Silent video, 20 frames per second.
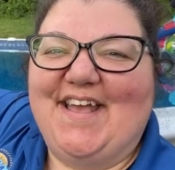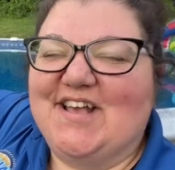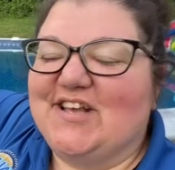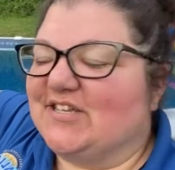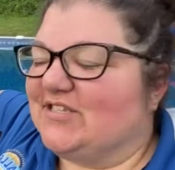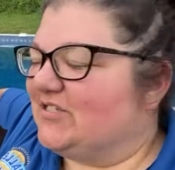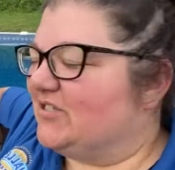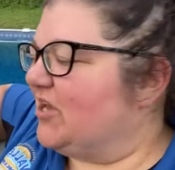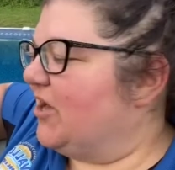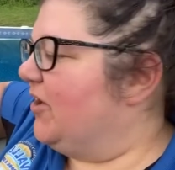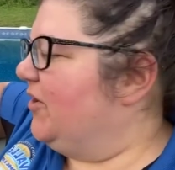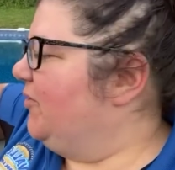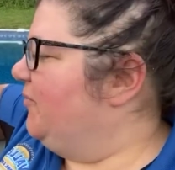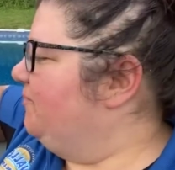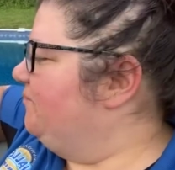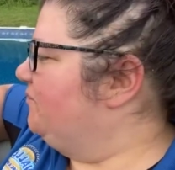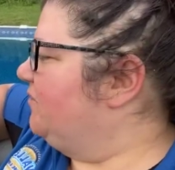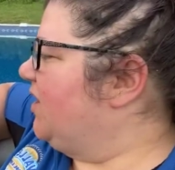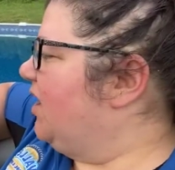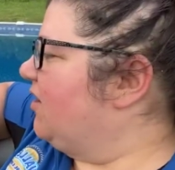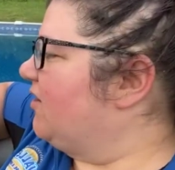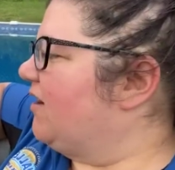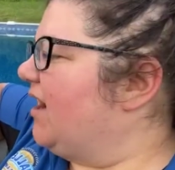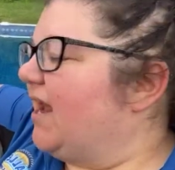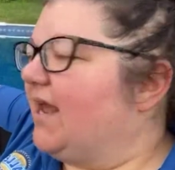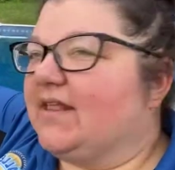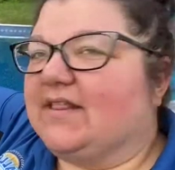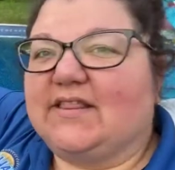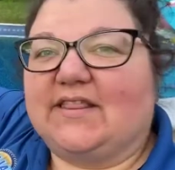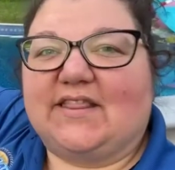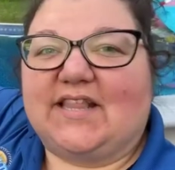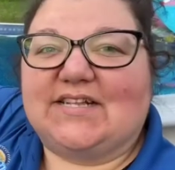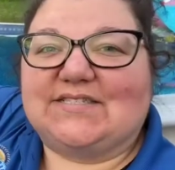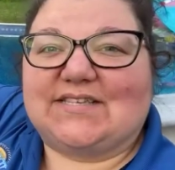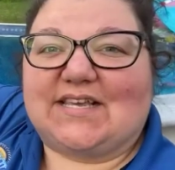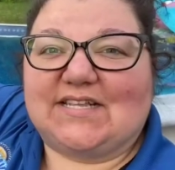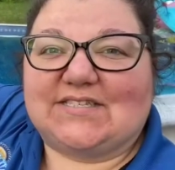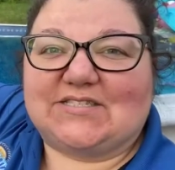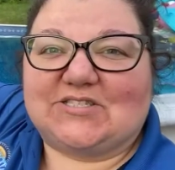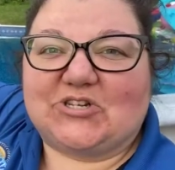So, all right, let's
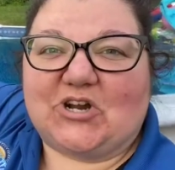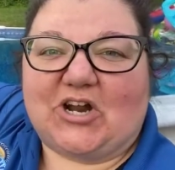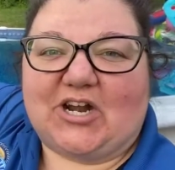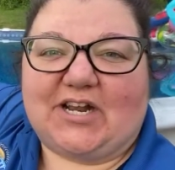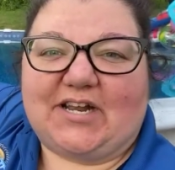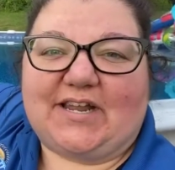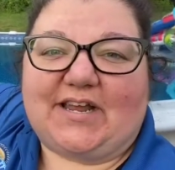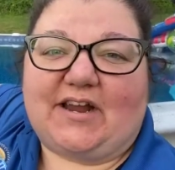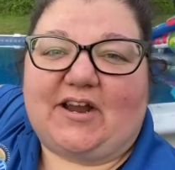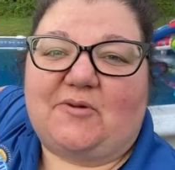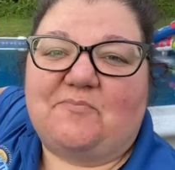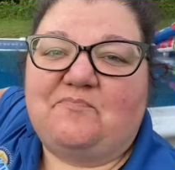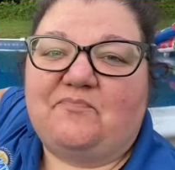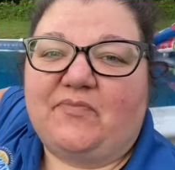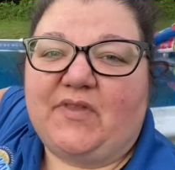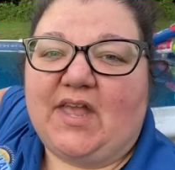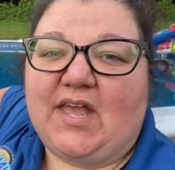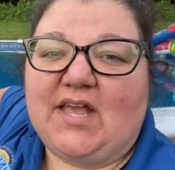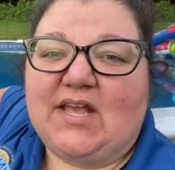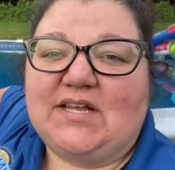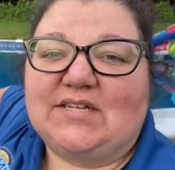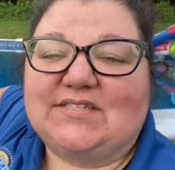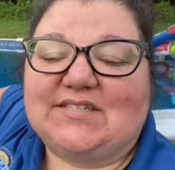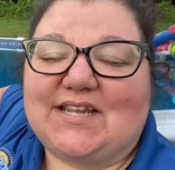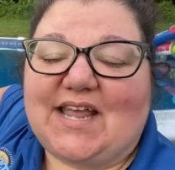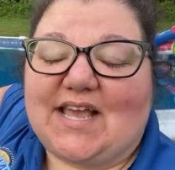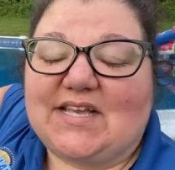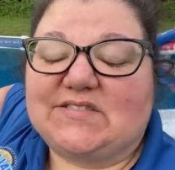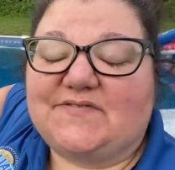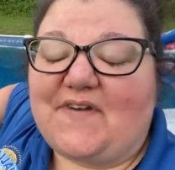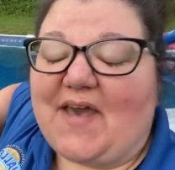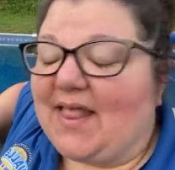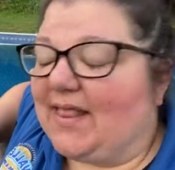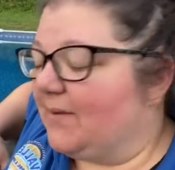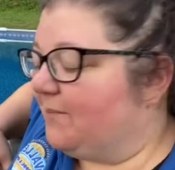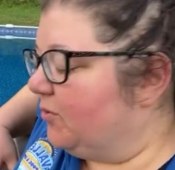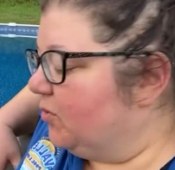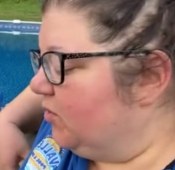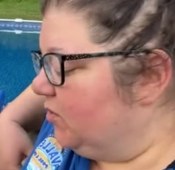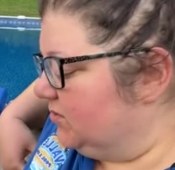get started here. Today's
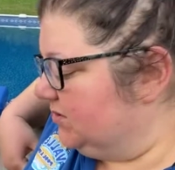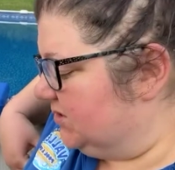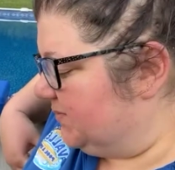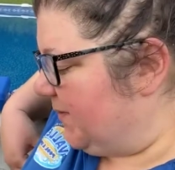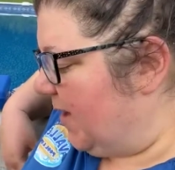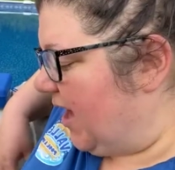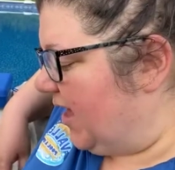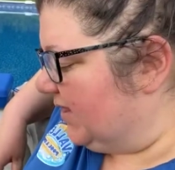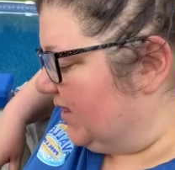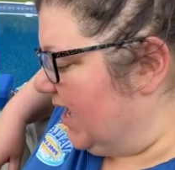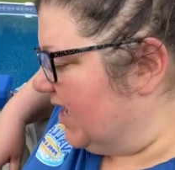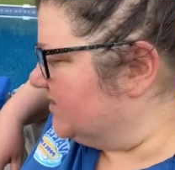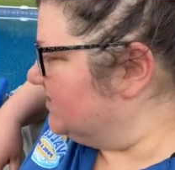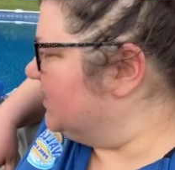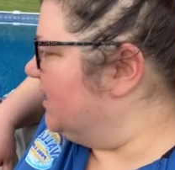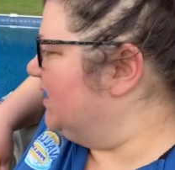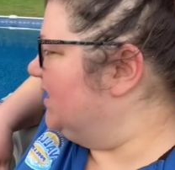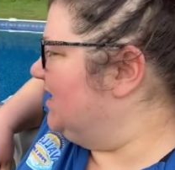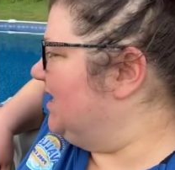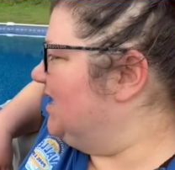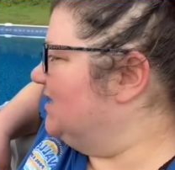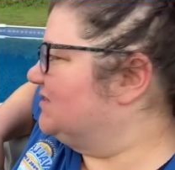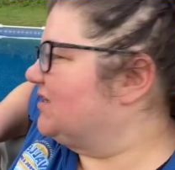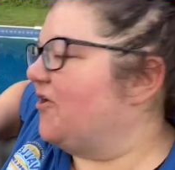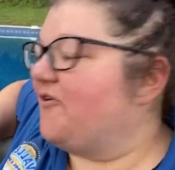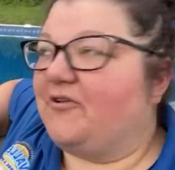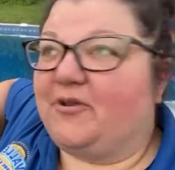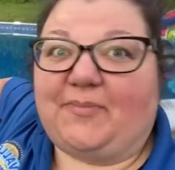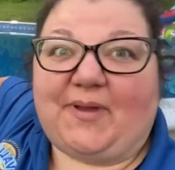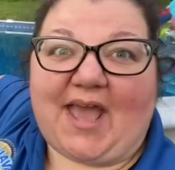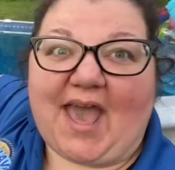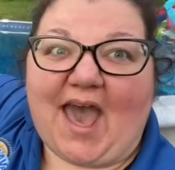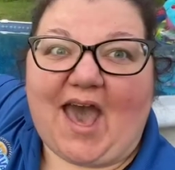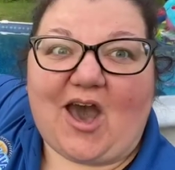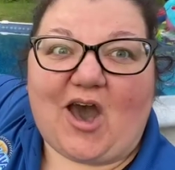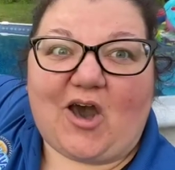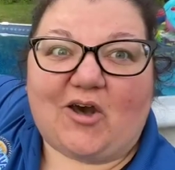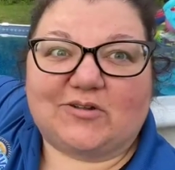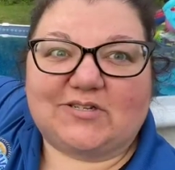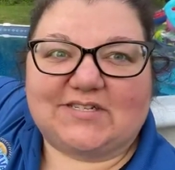Valley Pool and Spa lesson is going to be
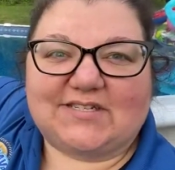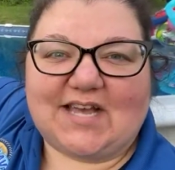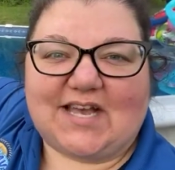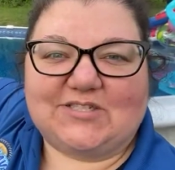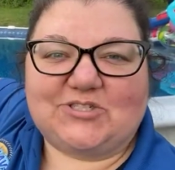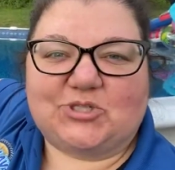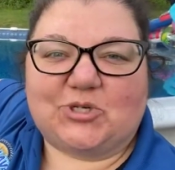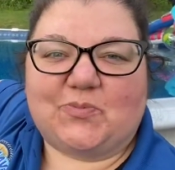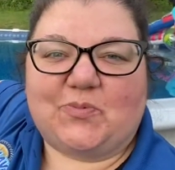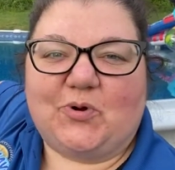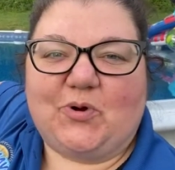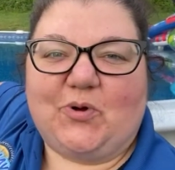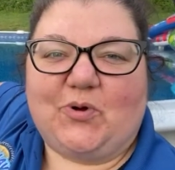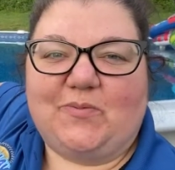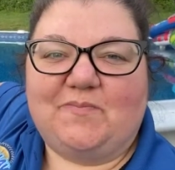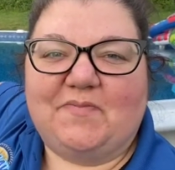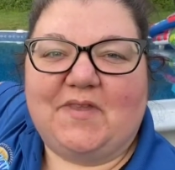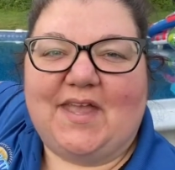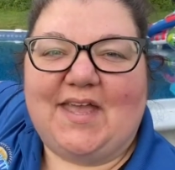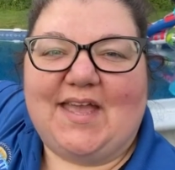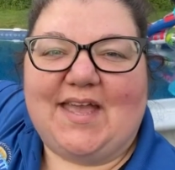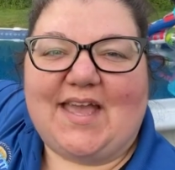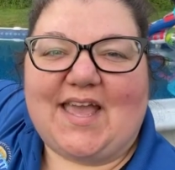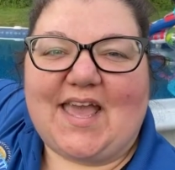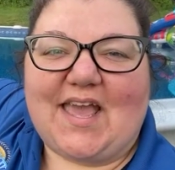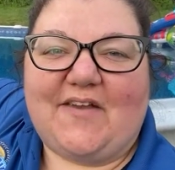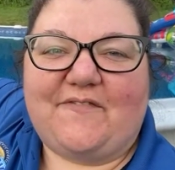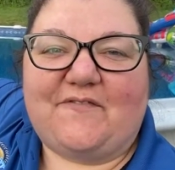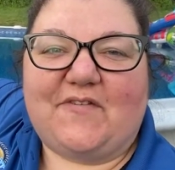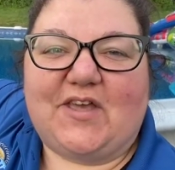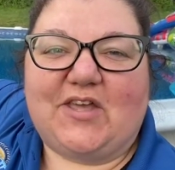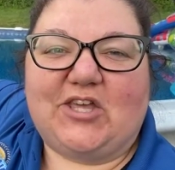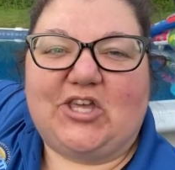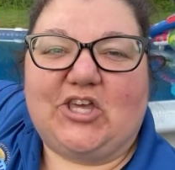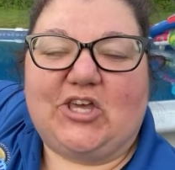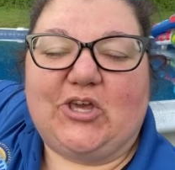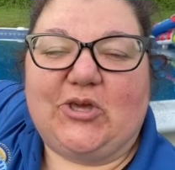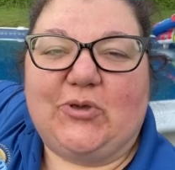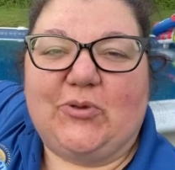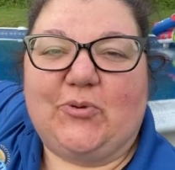how to test your pool. If
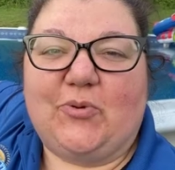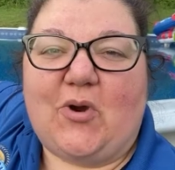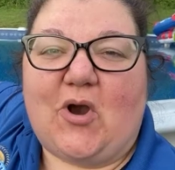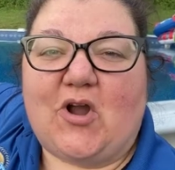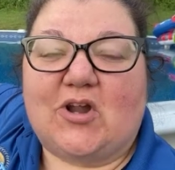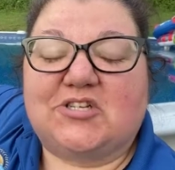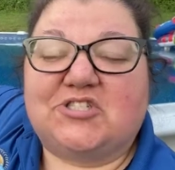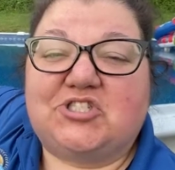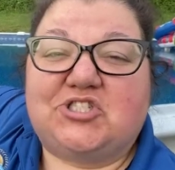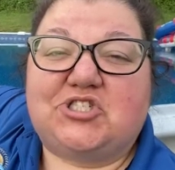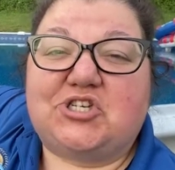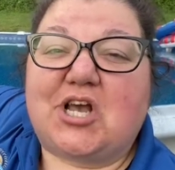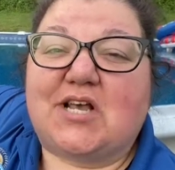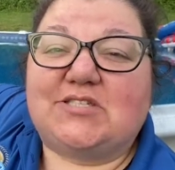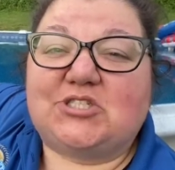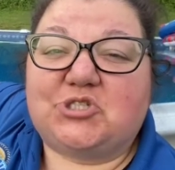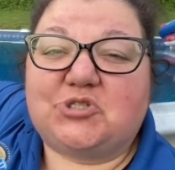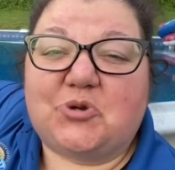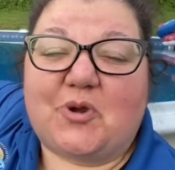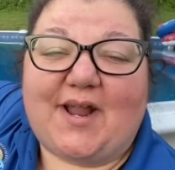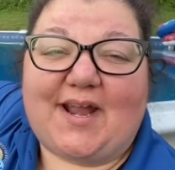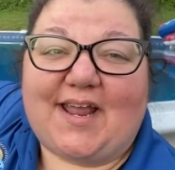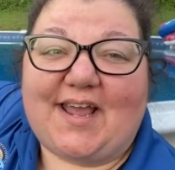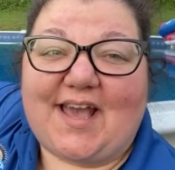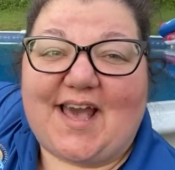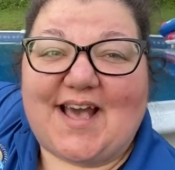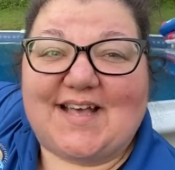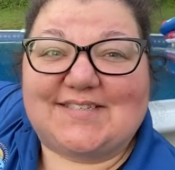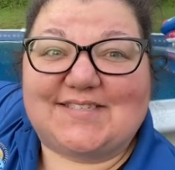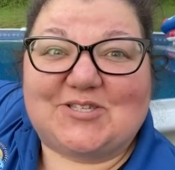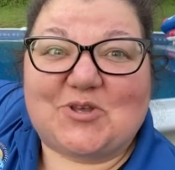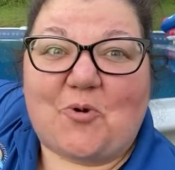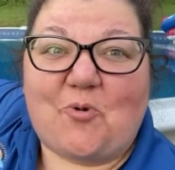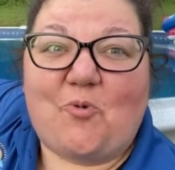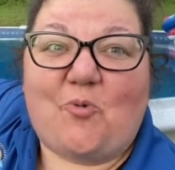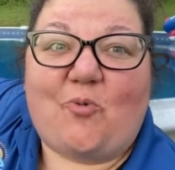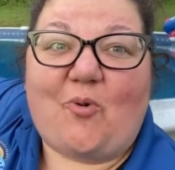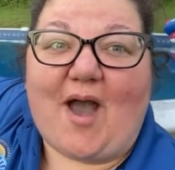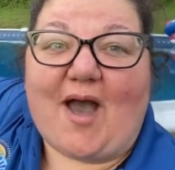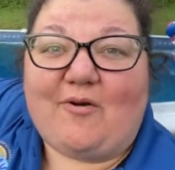you are just joining us,
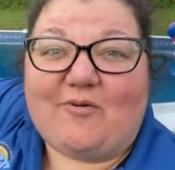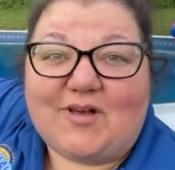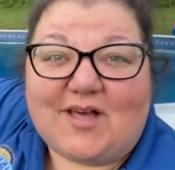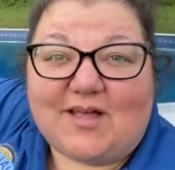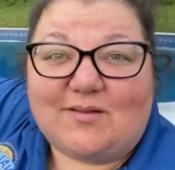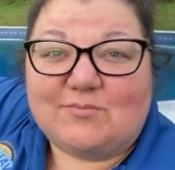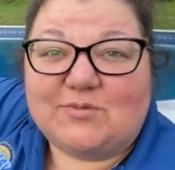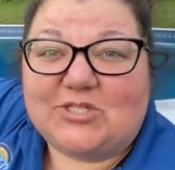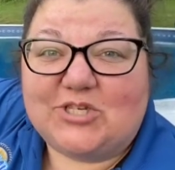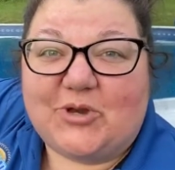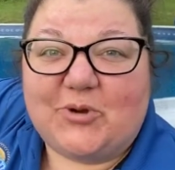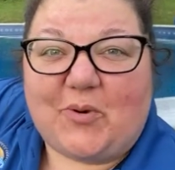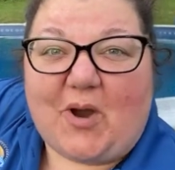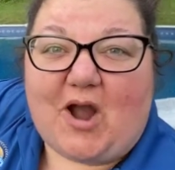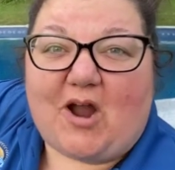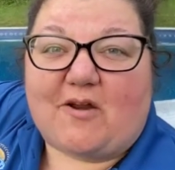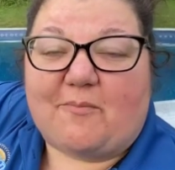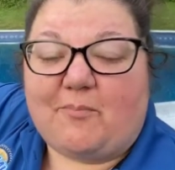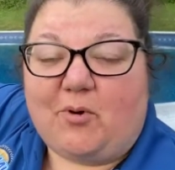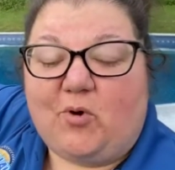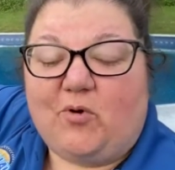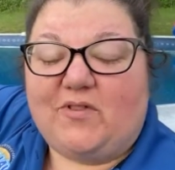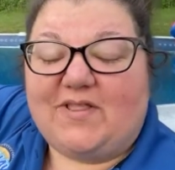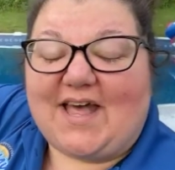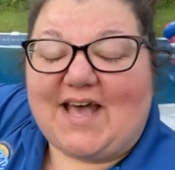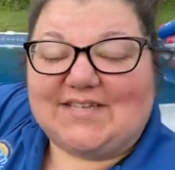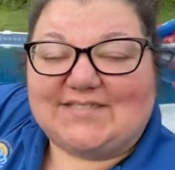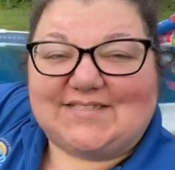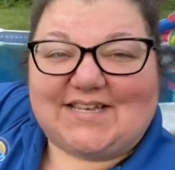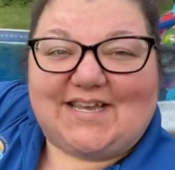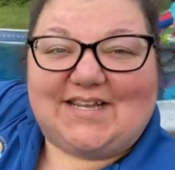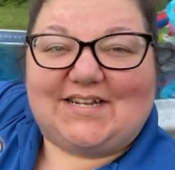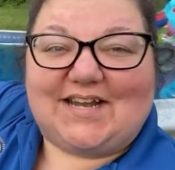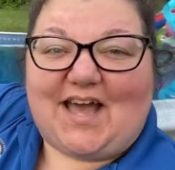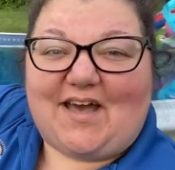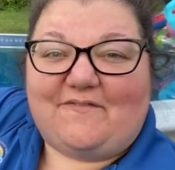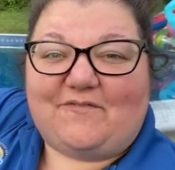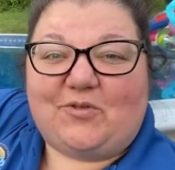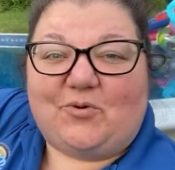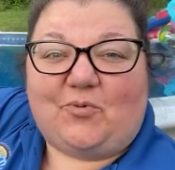welcome to our pool lesson
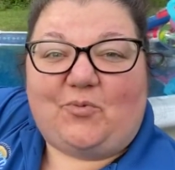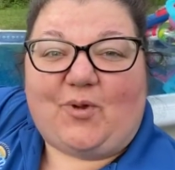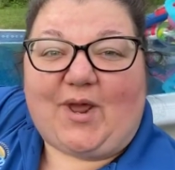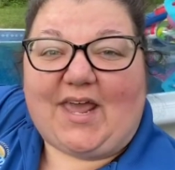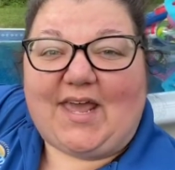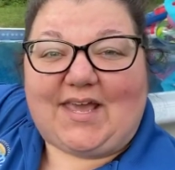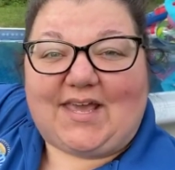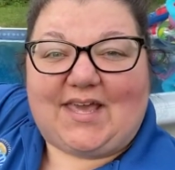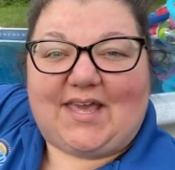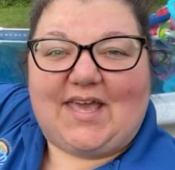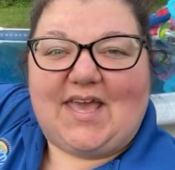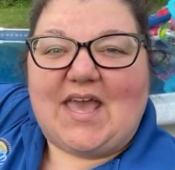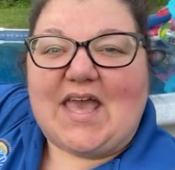of the week.